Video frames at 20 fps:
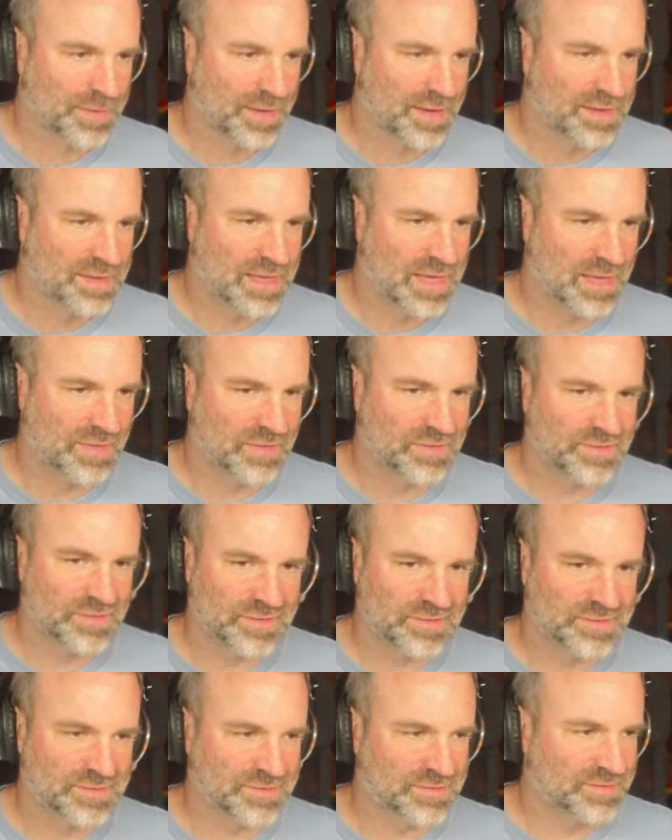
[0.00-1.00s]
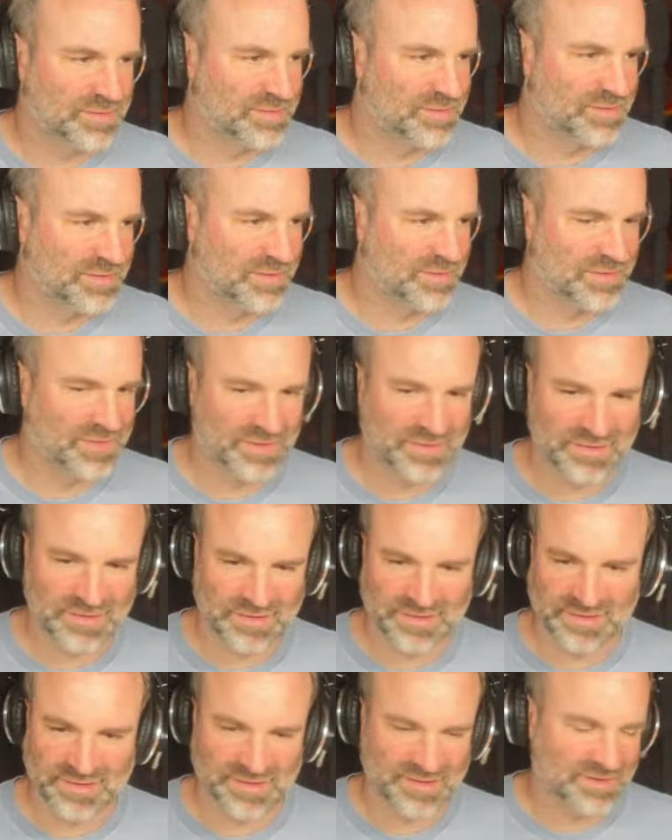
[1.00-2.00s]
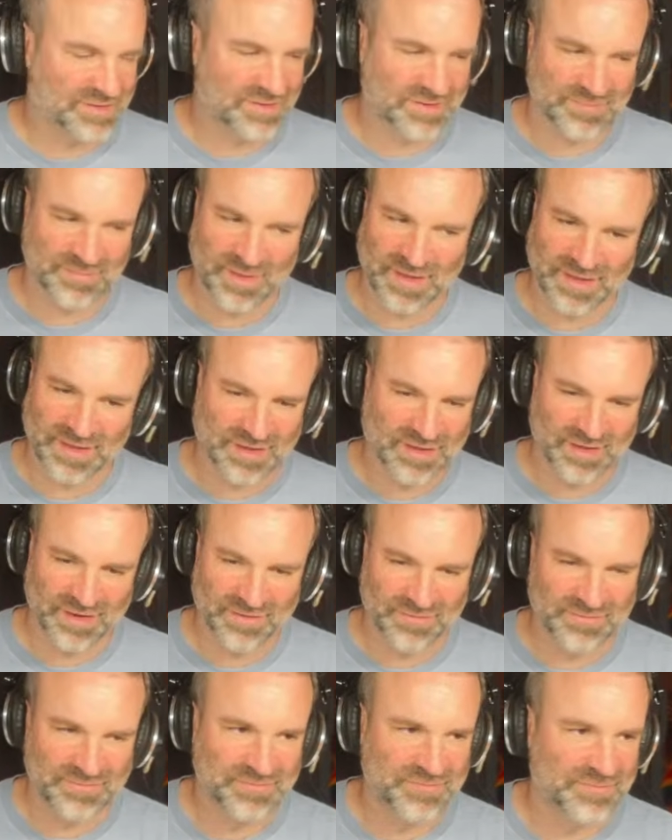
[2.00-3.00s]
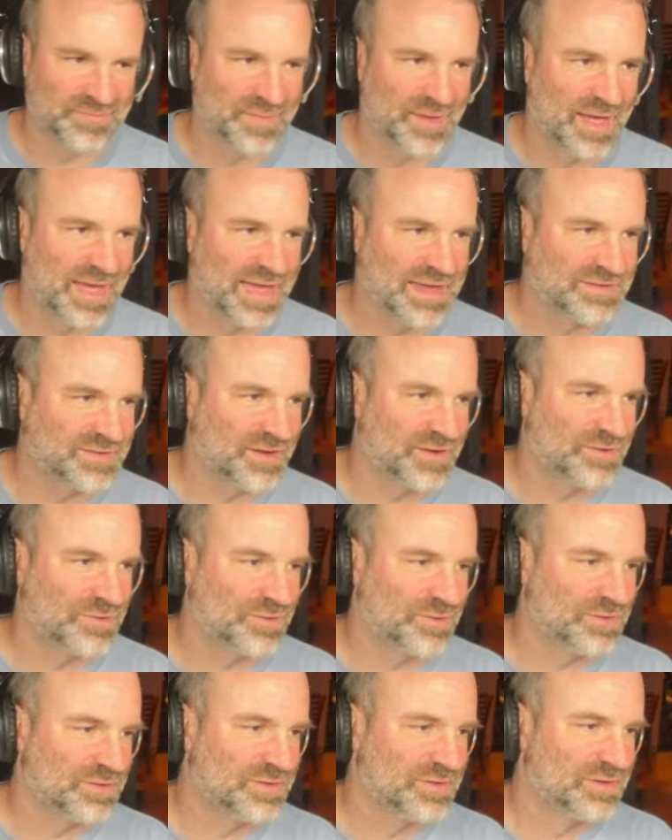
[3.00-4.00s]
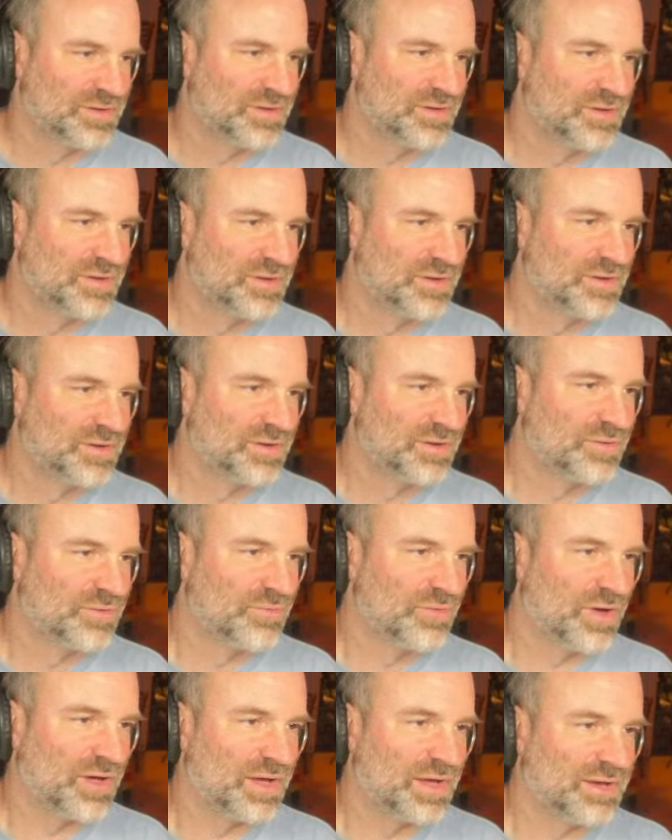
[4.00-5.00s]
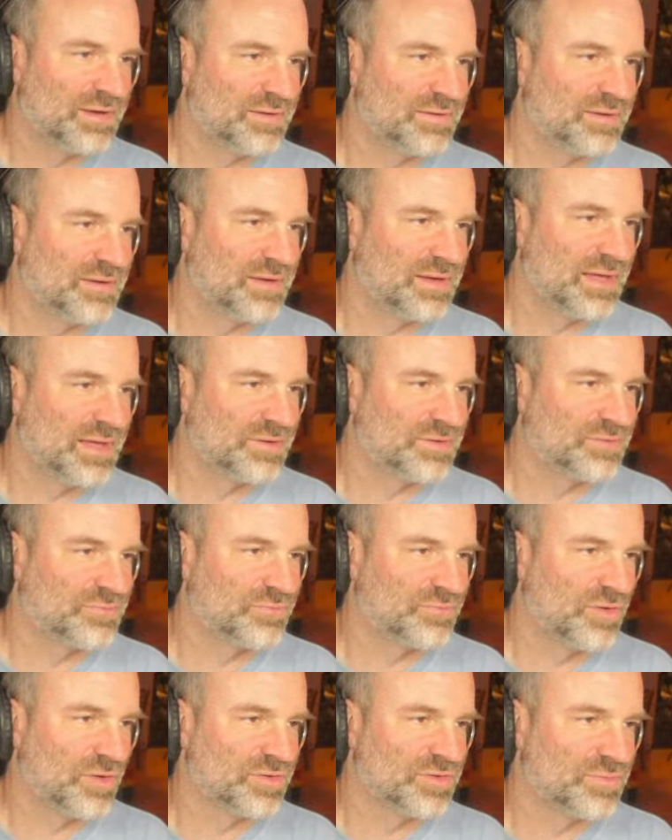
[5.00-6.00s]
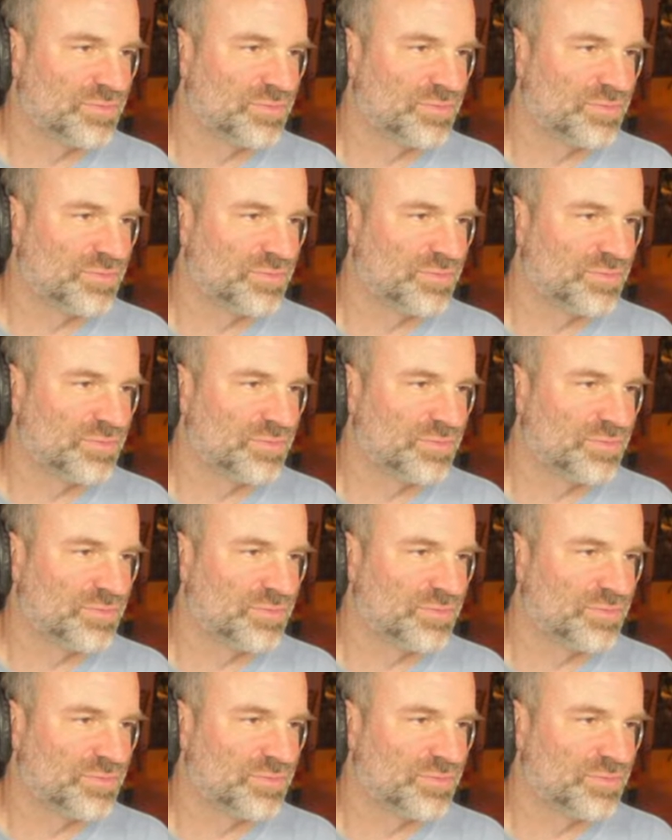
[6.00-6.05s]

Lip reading: Yeah, this is my kind of atonal. Right, let's roll some